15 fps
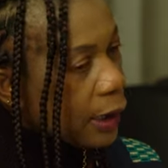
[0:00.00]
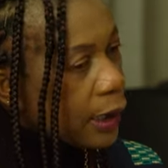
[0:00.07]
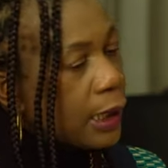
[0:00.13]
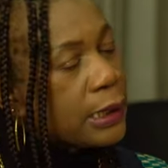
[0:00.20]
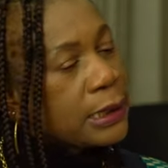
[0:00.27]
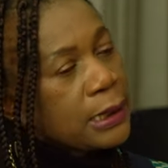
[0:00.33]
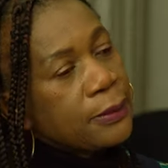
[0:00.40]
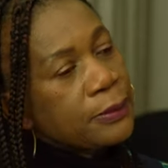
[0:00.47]

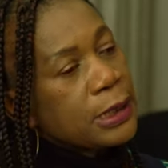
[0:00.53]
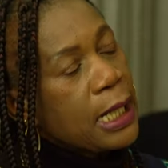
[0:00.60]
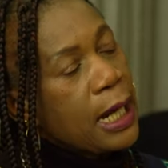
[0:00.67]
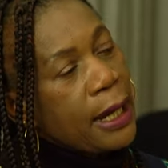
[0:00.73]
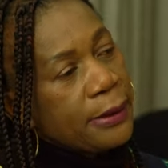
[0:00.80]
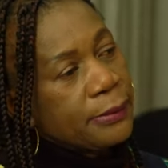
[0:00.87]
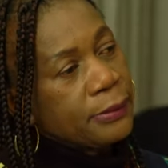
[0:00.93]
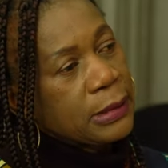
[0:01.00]
And
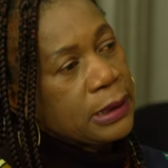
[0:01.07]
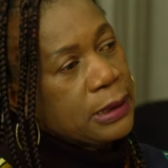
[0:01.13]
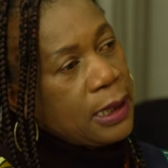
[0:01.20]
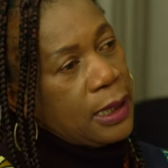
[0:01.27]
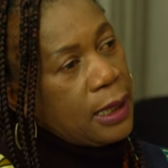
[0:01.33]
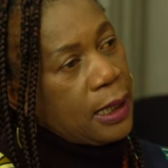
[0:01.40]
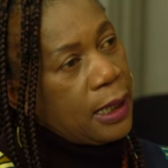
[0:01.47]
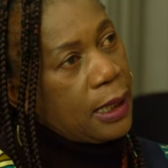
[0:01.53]
sometimes,
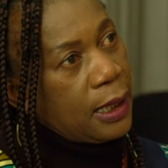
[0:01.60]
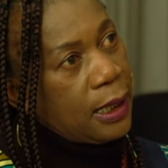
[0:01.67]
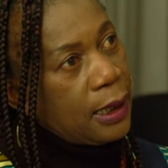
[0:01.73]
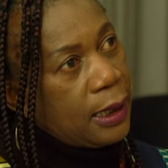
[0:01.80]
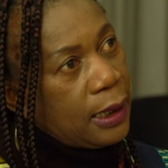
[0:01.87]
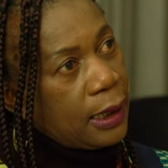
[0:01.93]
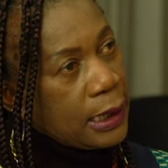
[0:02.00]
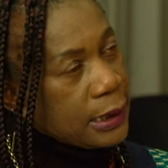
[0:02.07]

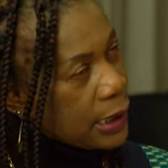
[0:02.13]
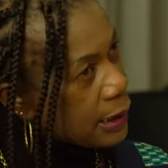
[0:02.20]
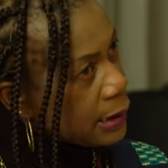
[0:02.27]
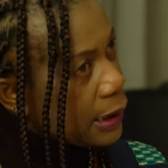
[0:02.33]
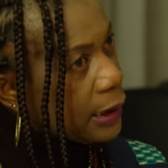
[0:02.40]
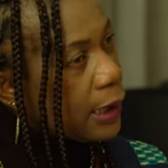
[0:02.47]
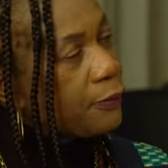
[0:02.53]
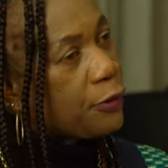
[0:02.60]
as I
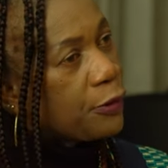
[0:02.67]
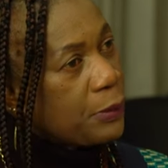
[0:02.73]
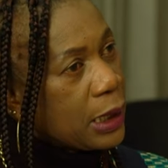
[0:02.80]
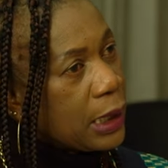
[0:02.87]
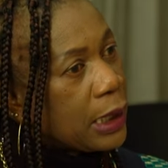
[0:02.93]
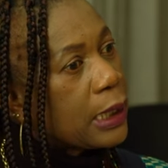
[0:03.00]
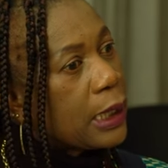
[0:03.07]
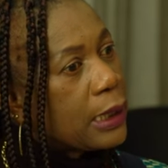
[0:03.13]
said, I'm from
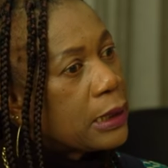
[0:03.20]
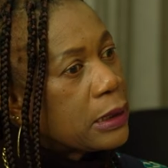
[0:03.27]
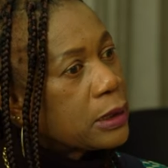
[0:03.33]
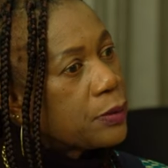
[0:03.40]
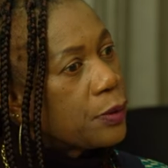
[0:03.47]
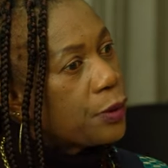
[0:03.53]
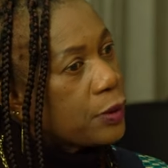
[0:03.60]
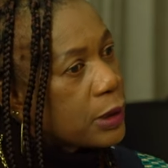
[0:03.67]
Anikaland,
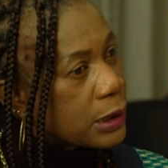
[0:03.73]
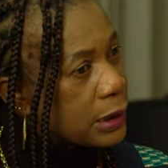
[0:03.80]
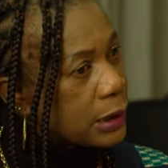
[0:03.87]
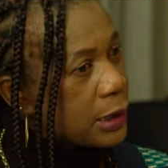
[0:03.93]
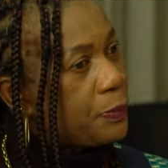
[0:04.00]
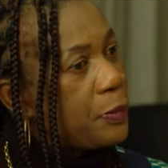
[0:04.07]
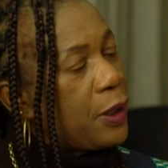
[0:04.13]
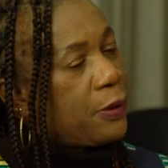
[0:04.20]
we always
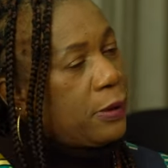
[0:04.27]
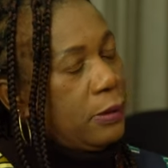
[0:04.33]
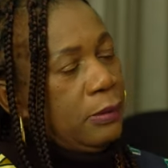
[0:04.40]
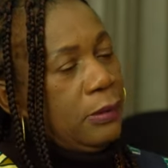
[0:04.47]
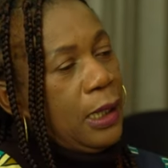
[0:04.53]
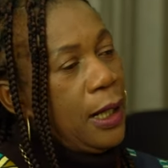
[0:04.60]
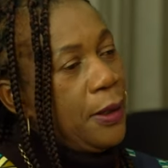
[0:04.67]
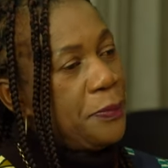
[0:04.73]
keep our
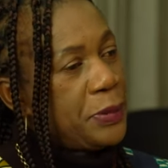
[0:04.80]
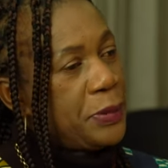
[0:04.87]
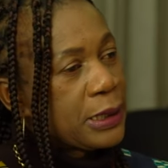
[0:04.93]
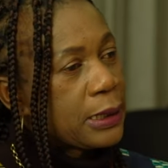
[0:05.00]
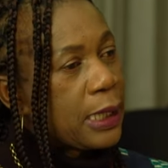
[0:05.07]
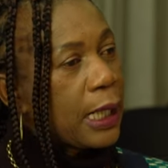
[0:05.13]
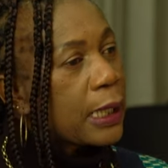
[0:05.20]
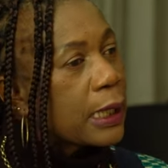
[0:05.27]

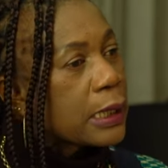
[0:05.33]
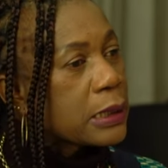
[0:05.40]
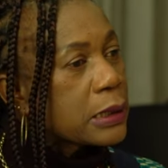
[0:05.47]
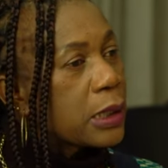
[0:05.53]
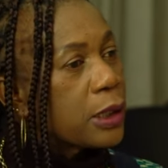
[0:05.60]
armpits like this.